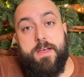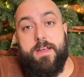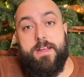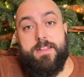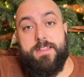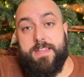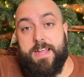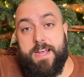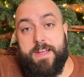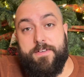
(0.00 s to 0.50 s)

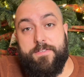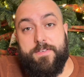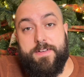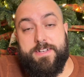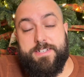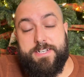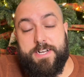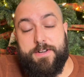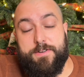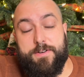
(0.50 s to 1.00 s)
life
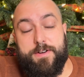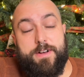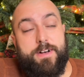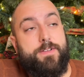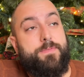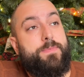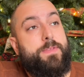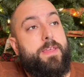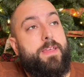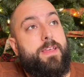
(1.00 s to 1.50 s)
in
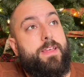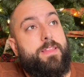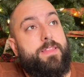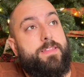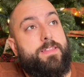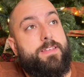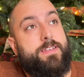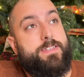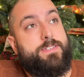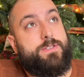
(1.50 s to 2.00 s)
general.
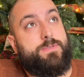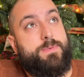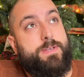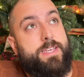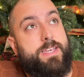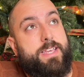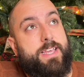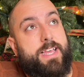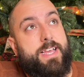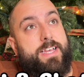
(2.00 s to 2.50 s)
This
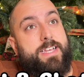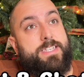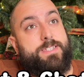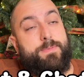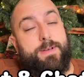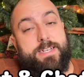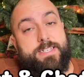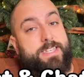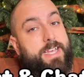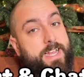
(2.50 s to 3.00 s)
week is
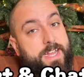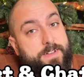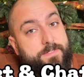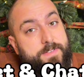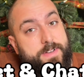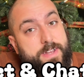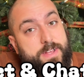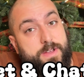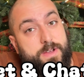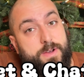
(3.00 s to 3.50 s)
my second
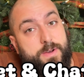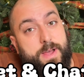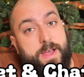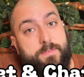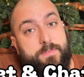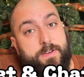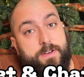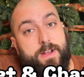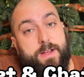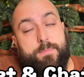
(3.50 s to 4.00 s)
video
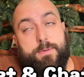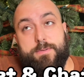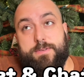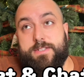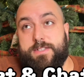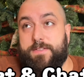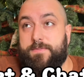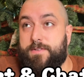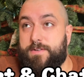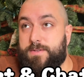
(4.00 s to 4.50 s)
ever. I
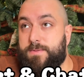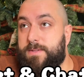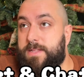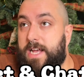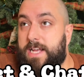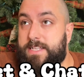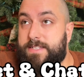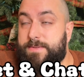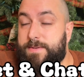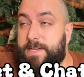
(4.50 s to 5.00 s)
posted the first one
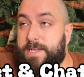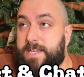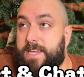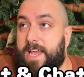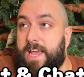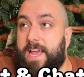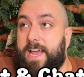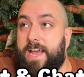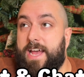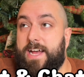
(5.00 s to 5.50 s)
last week
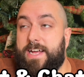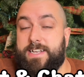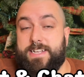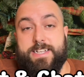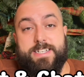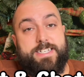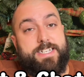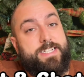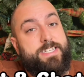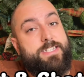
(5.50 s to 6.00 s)
and
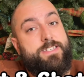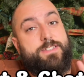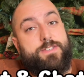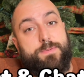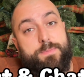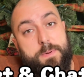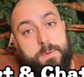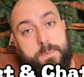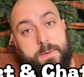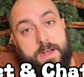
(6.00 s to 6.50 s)
it did
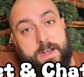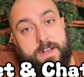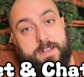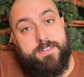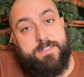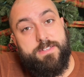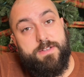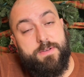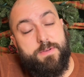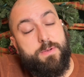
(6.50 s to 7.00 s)
super
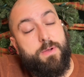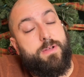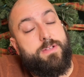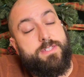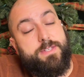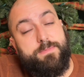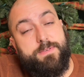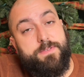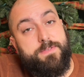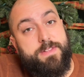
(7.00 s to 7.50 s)
well, so you all
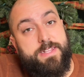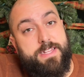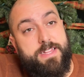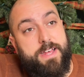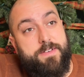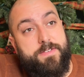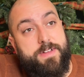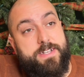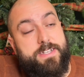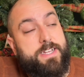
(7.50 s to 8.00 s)
seem to really
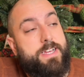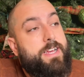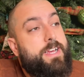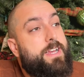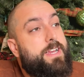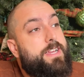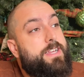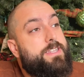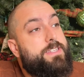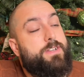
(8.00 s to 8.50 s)
love it.
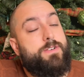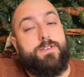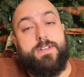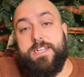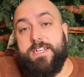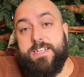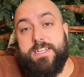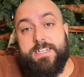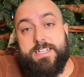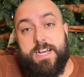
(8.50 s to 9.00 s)
So you don't
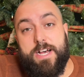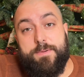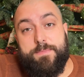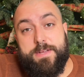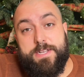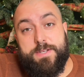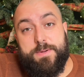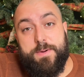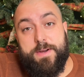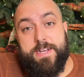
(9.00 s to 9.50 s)
need to tell
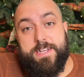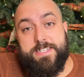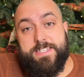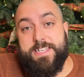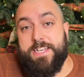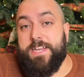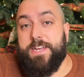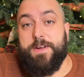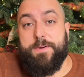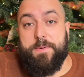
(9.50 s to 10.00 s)
me twice.
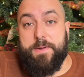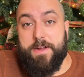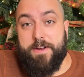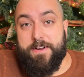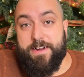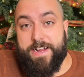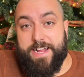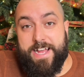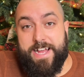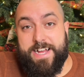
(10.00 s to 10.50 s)
Here we
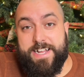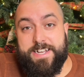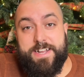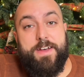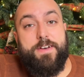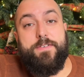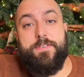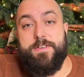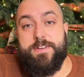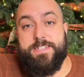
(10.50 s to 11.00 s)
are again
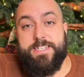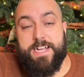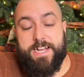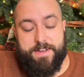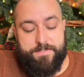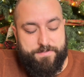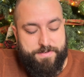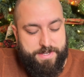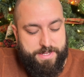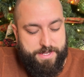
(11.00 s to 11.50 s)
for a
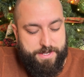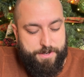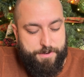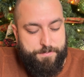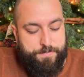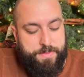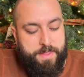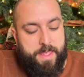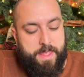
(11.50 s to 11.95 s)
second video,